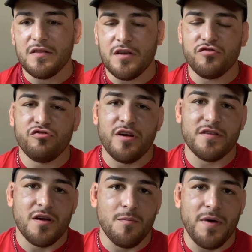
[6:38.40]
Then she tries
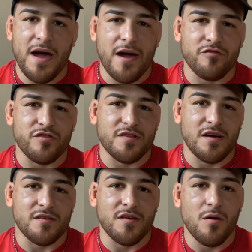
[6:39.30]
to come back, and she's
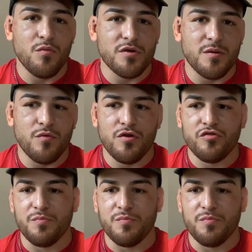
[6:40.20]
not as humble anymore,